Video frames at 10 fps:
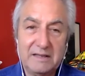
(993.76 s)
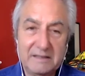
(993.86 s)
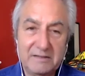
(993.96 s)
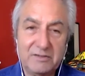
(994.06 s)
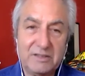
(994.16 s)

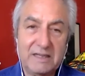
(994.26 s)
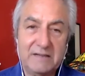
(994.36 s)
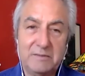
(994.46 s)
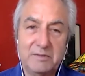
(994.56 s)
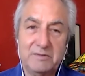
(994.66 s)

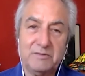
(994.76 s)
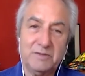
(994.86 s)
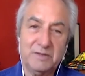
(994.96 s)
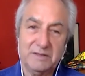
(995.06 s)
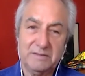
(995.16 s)
understandable
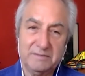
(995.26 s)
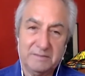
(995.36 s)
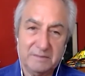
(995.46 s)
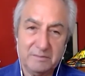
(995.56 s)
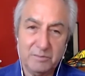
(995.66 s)
for
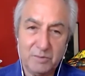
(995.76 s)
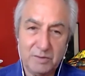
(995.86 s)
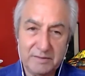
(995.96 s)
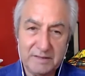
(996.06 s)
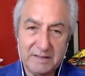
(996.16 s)
more
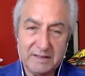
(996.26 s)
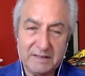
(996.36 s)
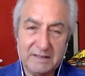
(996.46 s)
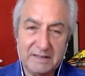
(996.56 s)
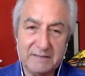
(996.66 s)
of
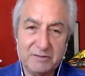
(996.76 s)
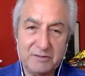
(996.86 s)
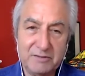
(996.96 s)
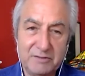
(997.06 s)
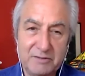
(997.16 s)
the
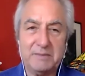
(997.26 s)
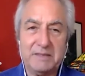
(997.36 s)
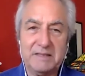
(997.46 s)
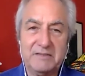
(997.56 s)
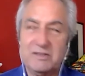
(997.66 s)
general
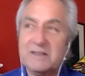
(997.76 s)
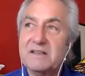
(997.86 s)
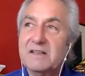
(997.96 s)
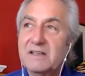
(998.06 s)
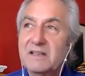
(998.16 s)
population.
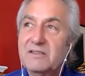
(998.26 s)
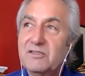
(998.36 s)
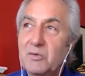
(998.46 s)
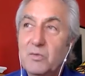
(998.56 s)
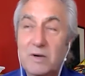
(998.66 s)

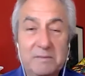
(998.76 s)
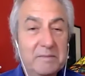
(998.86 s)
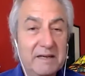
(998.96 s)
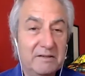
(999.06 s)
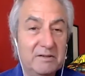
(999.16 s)
So one
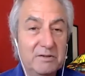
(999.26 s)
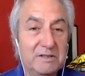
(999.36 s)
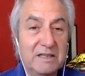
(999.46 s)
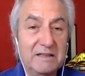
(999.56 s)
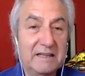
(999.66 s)
man
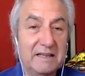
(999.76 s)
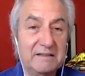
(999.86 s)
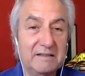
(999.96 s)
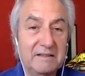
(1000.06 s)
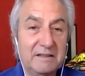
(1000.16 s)
who's done
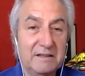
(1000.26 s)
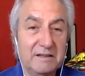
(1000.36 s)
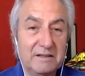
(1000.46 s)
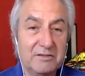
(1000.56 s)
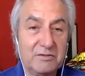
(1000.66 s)
that in an
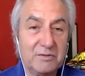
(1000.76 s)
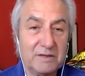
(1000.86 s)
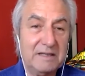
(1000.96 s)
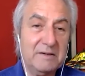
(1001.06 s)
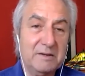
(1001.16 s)

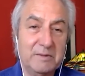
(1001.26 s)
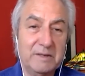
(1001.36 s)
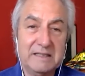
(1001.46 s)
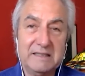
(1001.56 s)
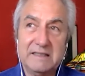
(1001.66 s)
extraordinary
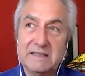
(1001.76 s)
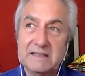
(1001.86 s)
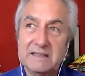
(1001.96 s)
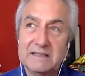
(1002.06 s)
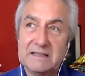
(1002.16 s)
way
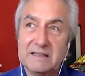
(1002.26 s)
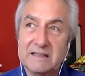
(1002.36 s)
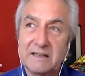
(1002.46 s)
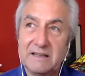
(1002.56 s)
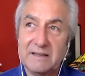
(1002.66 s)
is
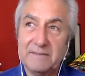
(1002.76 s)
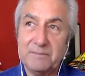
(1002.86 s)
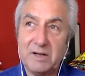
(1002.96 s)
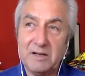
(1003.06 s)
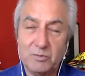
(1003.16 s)

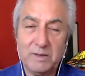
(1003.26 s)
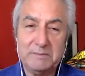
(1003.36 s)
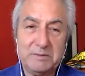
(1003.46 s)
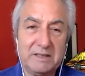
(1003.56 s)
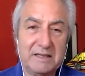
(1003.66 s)
on a
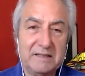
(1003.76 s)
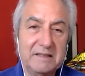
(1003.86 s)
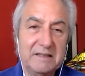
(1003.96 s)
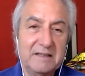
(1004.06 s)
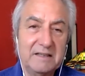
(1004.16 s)
website
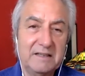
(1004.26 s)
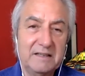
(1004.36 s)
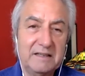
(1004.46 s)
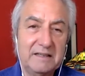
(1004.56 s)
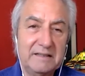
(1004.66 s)

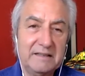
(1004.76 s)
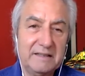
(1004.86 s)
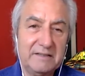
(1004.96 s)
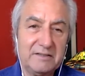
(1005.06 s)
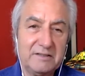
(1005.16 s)

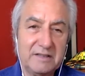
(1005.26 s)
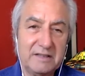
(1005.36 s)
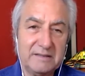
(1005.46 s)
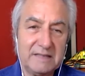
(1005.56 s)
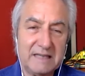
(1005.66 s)
that's
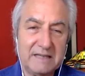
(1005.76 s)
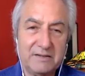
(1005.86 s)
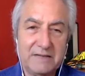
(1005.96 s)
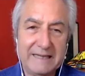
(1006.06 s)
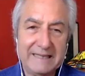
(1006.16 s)

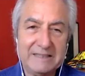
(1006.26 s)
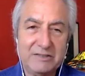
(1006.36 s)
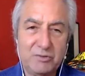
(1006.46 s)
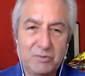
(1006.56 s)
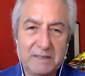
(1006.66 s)
titled
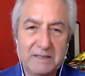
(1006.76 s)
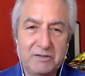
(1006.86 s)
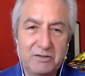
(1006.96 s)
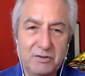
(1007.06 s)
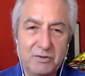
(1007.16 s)

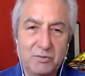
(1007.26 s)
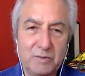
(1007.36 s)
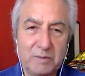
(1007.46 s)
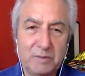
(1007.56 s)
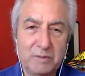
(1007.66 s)

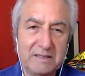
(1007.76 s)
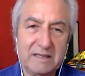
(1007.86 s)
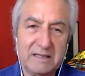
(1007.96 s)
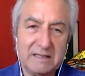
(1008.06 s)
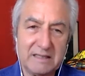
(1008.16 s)

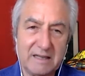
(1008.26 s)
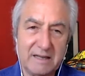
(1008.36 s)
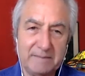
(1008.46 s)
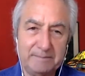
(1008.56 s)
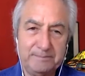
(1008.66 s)

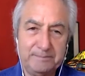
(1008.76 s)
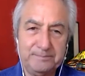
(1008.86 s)
x22report.com.